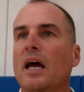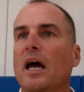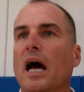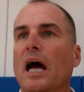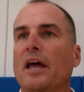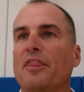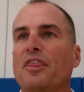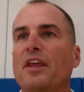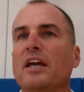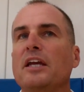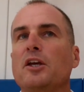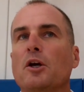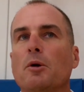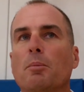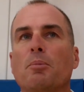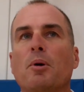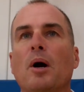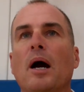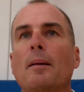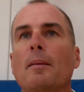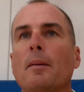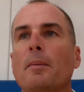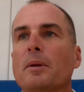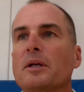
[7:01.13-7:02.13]
I think you'll
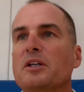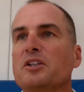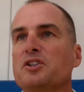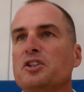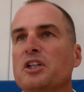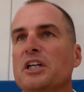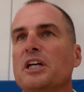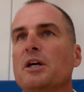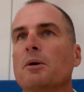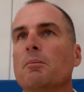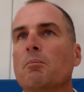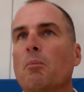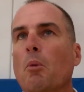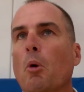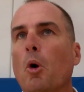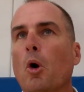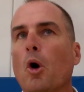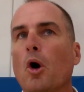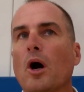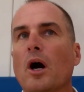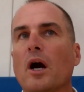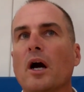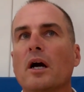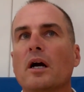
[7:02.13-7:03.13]
probably see him
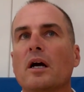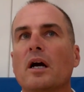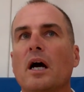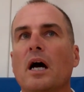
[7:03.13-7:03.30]
more